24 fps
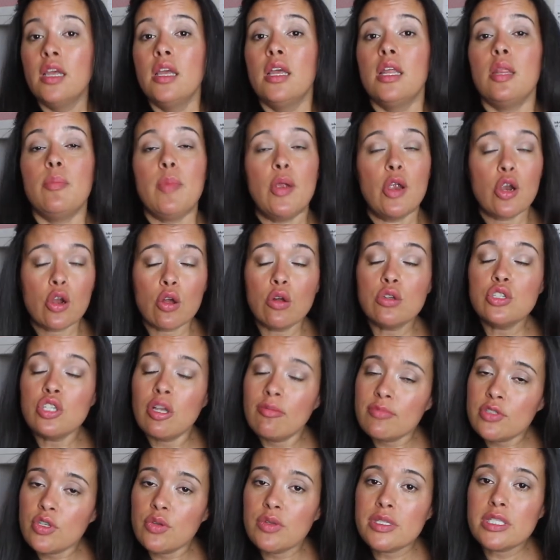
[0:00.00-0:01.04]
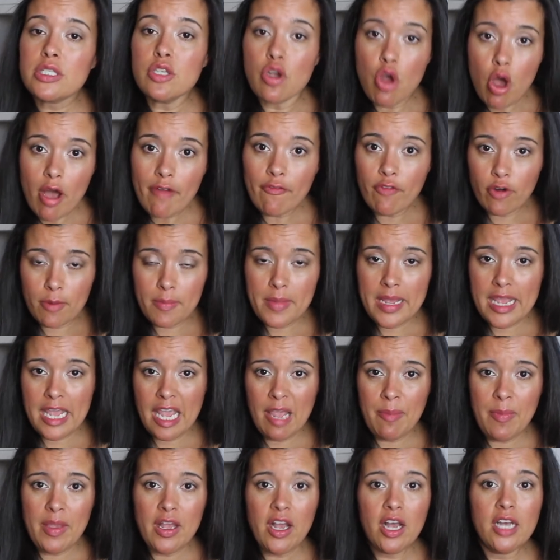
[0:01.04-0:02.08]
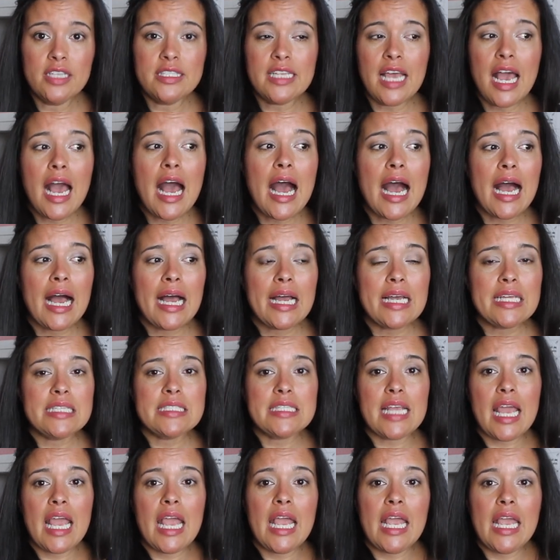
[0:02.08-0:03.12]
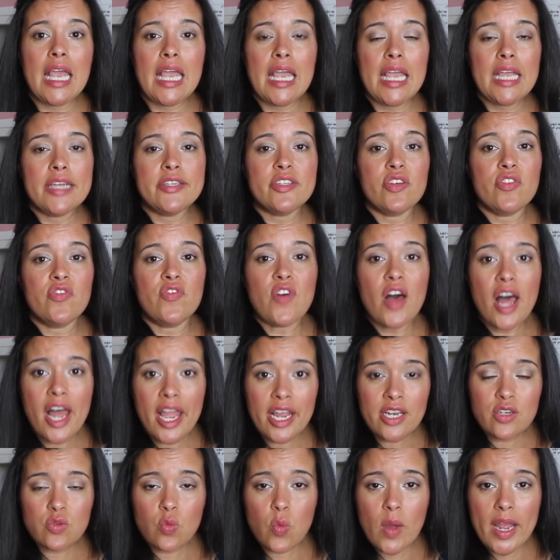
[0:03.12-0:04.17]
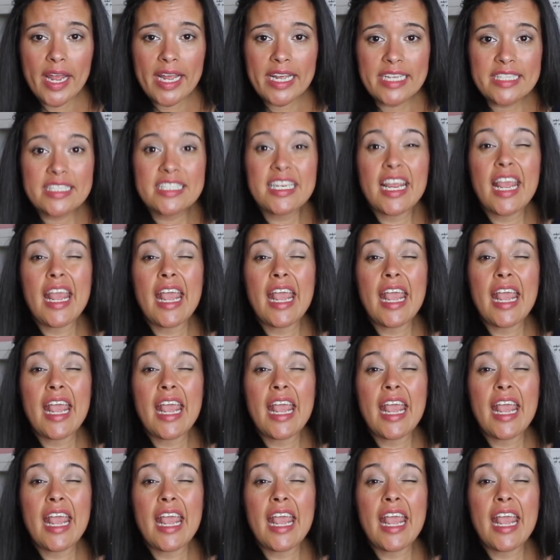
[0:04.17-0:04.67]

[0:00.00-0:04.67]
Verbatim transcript: The marigold jumpsuit is not for me because it has a defined waist